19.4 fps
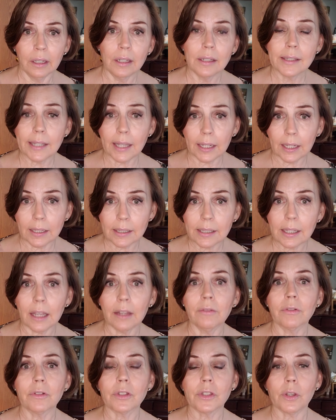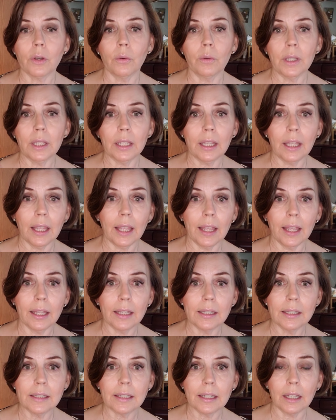setting aside for sewing,
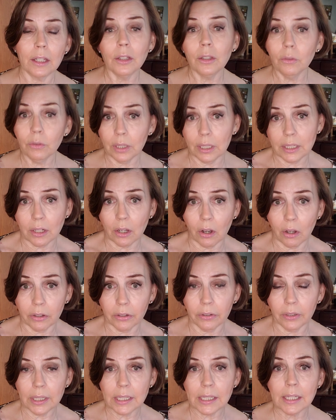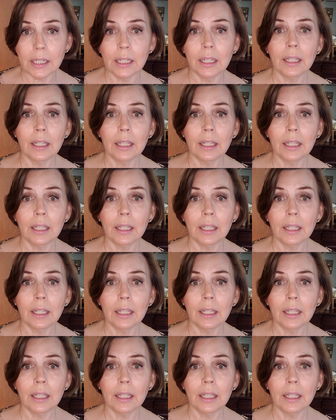and you need to honor it.